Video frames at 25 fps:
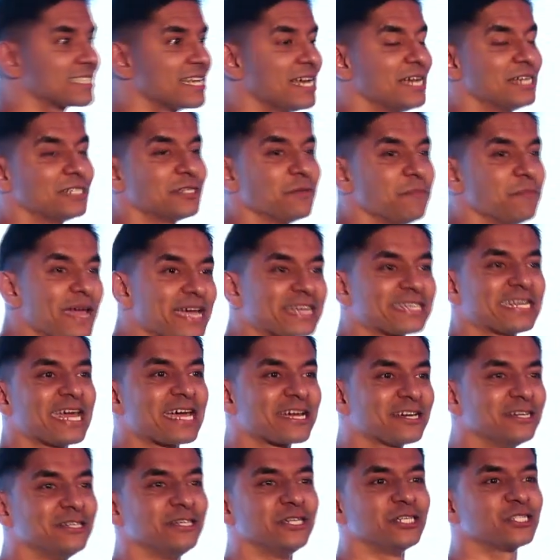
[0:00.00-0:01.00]
to make their
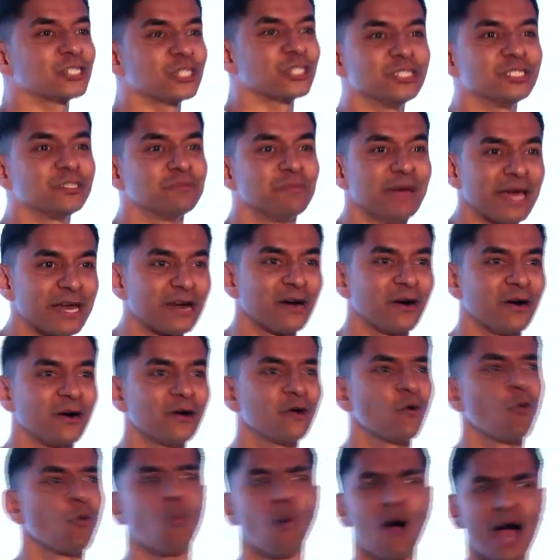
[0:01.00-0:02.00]
conditions better.
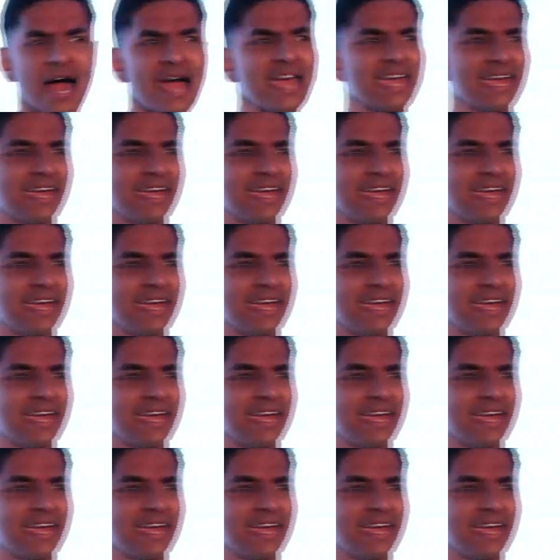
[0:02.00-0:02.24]
Why?